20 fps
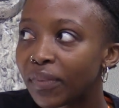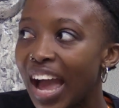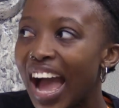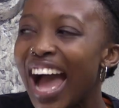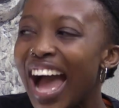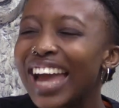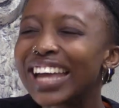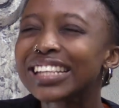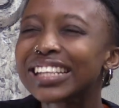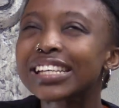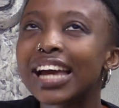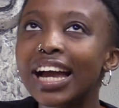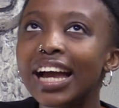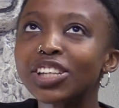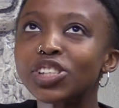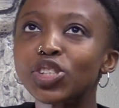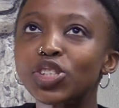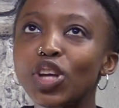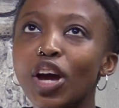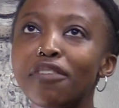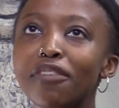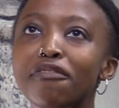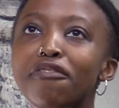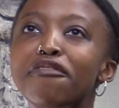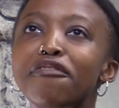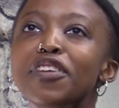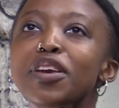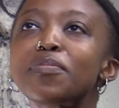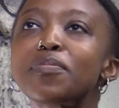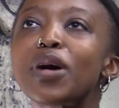I touched on
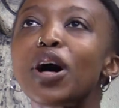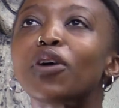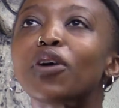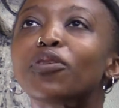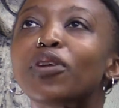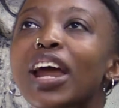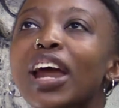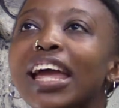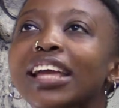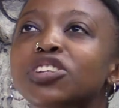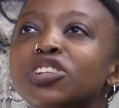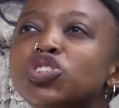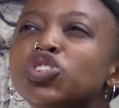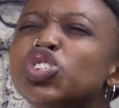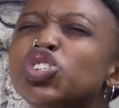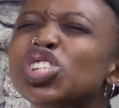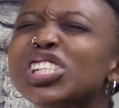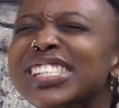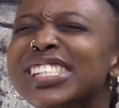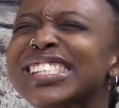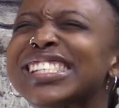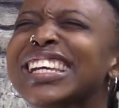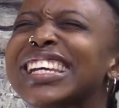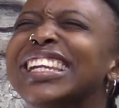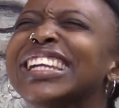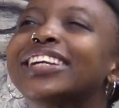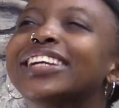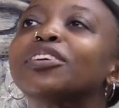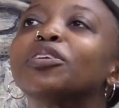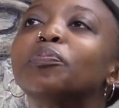female rage just a
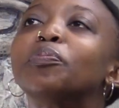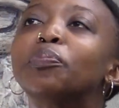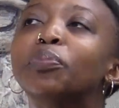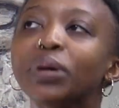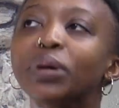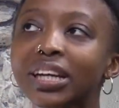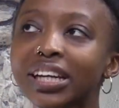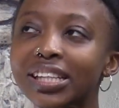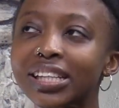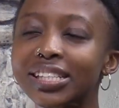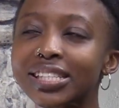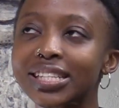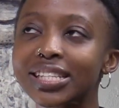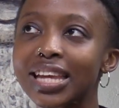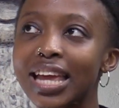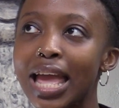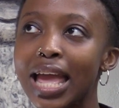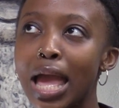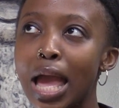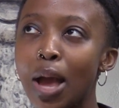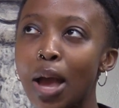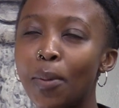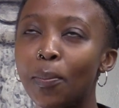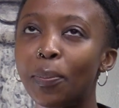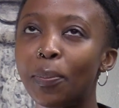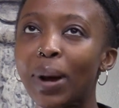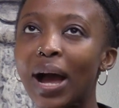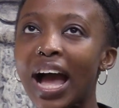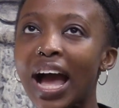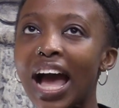little bit,
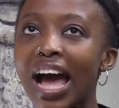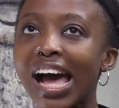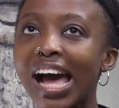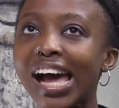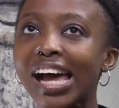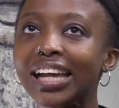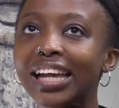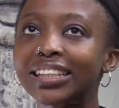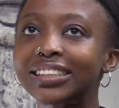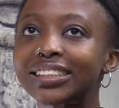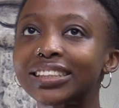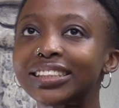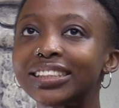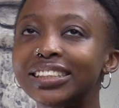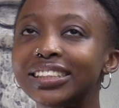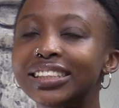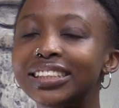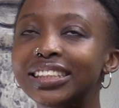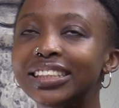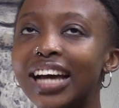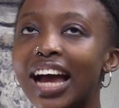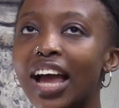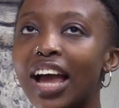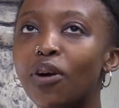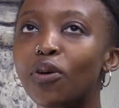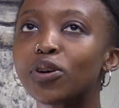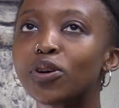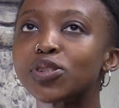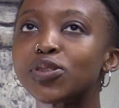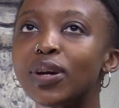but I
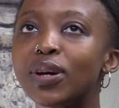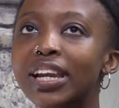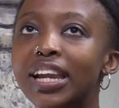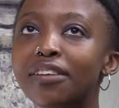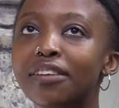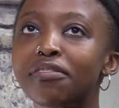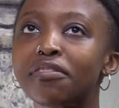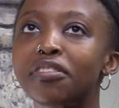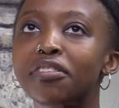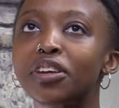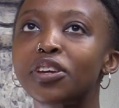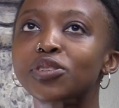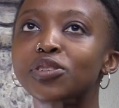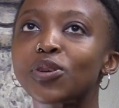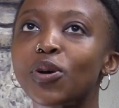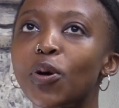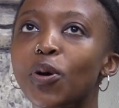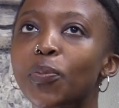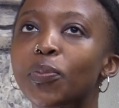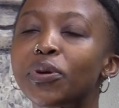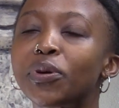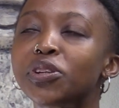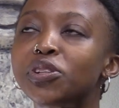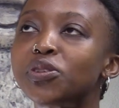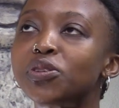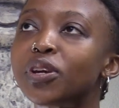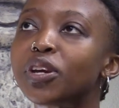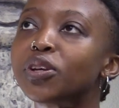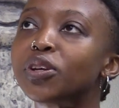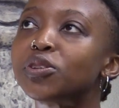also left things open
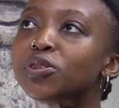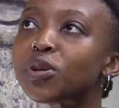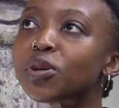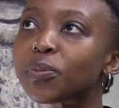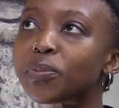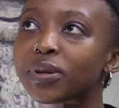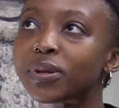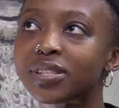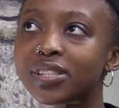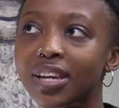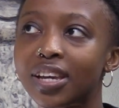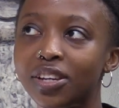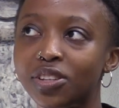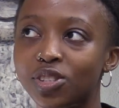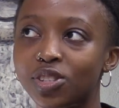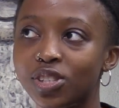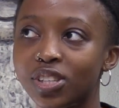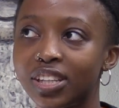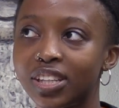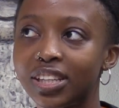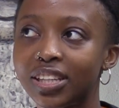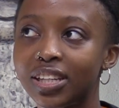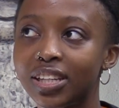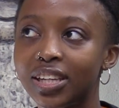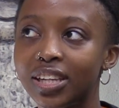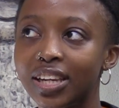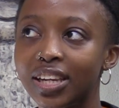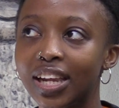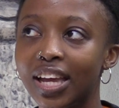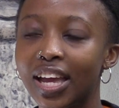to
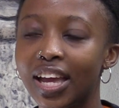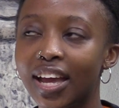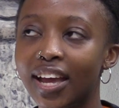interpretation.